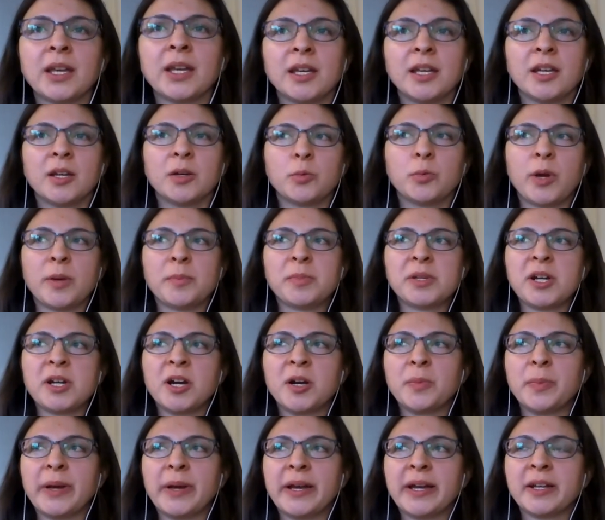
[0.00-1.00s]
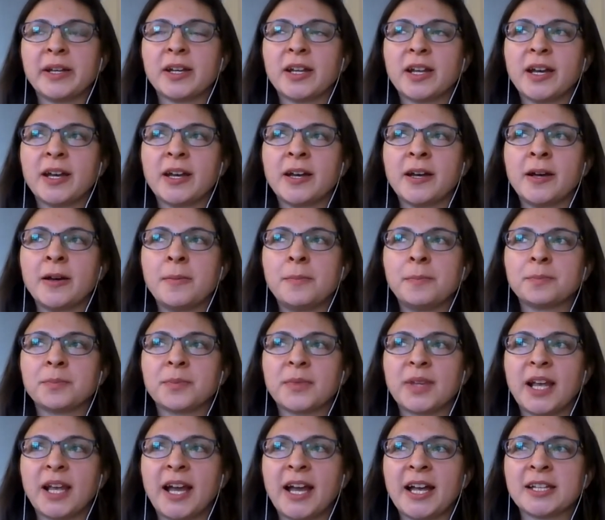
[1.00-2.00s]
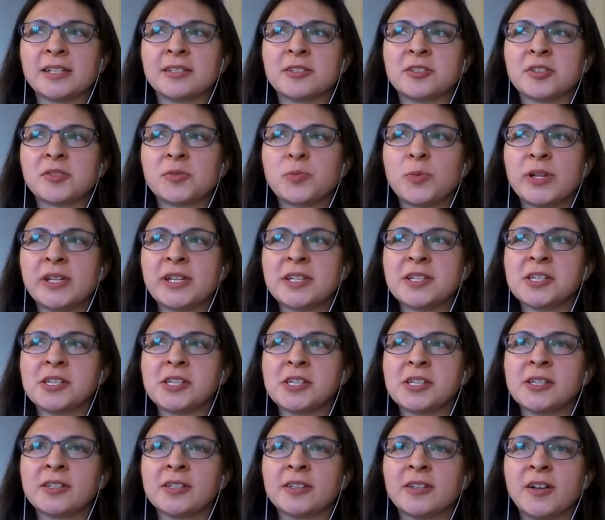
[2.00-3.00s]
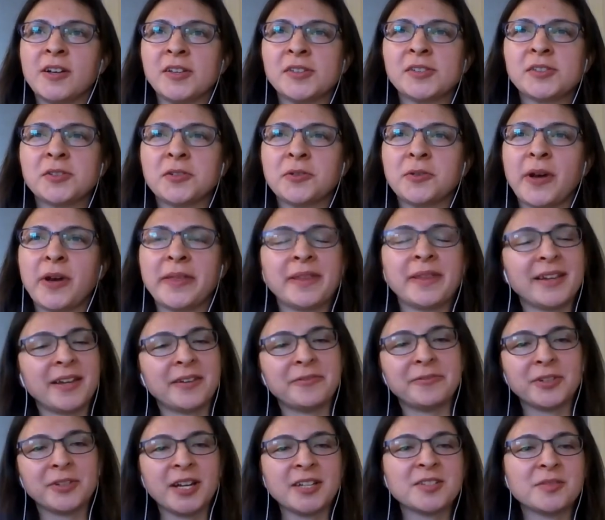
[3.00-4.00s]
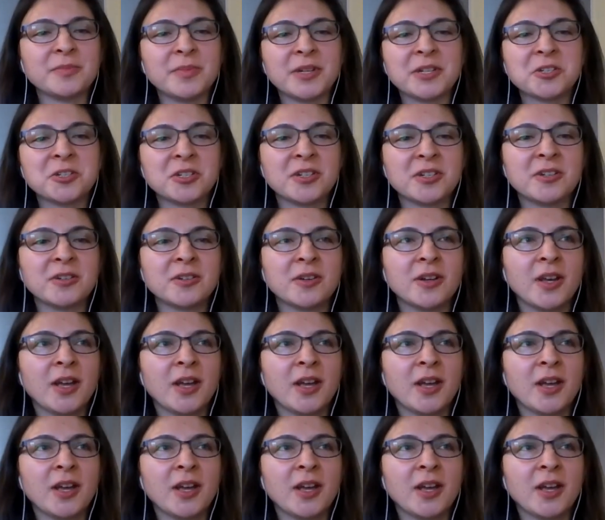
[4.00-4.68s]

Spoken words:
webinar, but I just wanted to also, I think I forgot to mention,